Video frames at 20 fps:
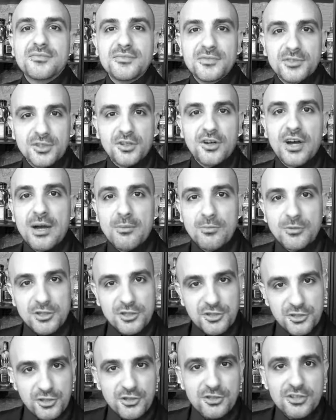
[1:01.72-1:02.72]
So I'm going
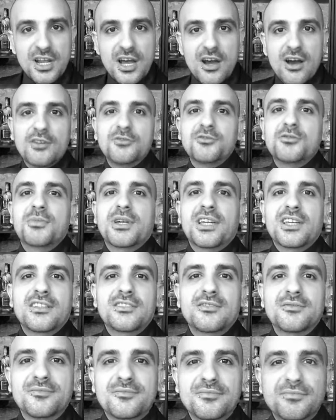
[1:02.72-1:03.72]
to show you now how to make it.
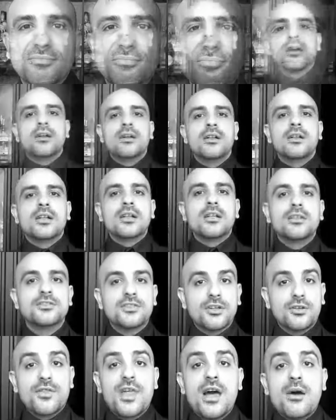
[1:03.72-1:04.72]

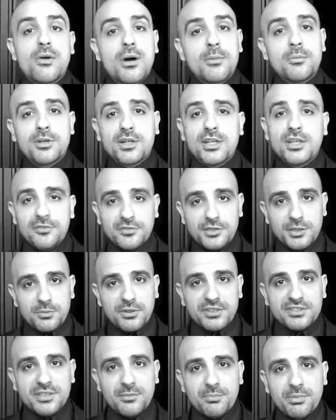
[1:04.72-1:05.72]
So now I'm going to give you the
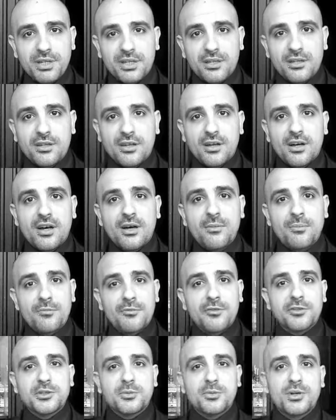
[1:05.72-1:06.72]
recipe
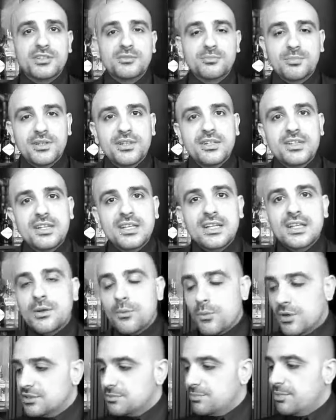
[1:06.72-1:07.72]
for the Vesper.
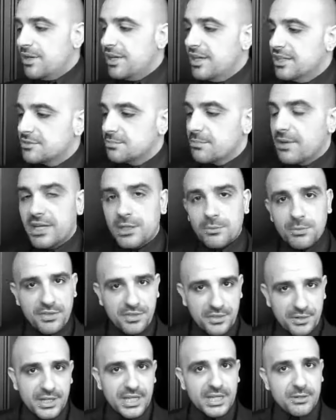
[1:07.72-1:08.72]
Vesper is made
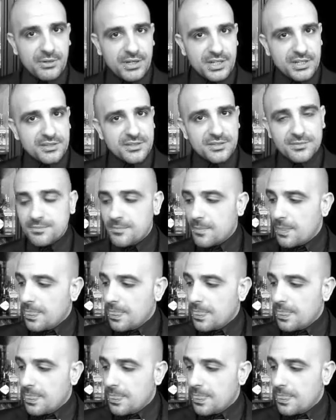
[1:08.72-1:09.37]
with 3 ingredients.